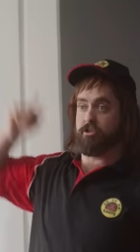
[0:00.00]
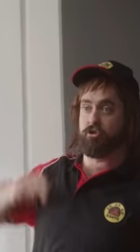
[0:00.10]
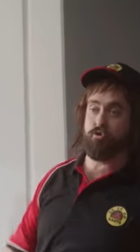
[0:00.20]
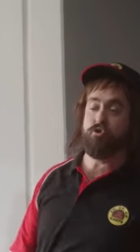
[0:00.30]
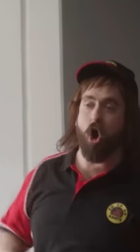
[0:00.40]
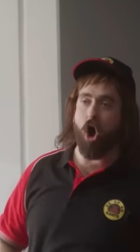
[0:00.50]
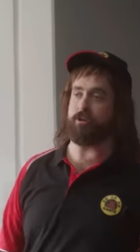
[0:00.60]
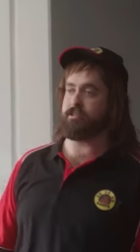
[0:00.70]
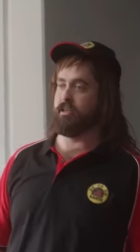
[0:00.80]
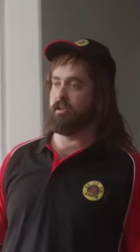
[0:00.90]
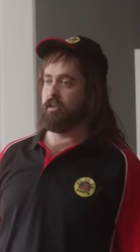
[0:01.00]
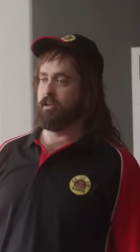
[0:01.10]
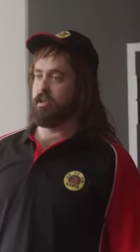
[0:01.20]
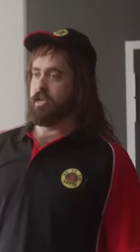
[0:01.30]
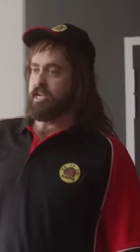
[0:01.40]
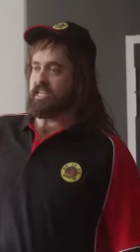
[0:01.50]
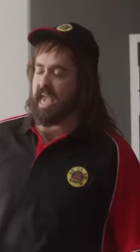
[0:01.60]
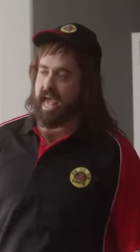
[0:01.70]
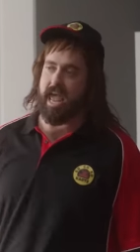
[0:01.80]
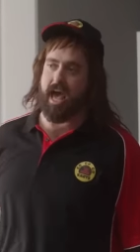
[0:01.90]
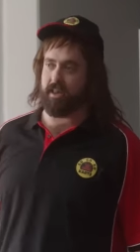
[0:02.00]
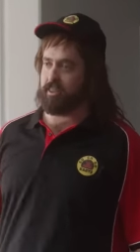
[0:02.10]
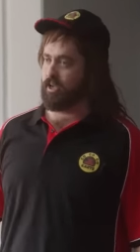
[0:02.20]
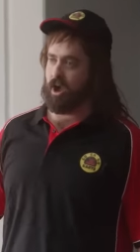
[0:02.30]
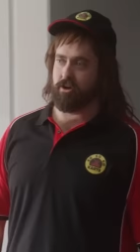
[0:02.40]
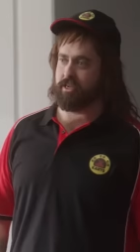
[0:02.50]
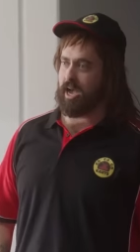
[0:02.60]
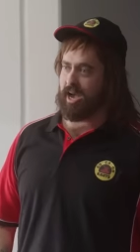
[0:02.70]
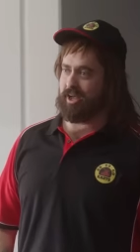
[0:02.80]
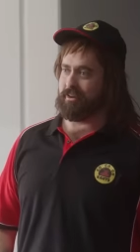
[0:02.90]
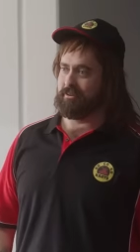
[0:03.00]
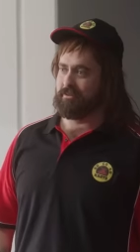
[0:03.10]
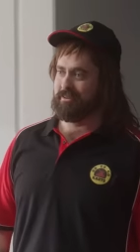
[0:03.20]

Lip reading: Do not get out of the go-kart.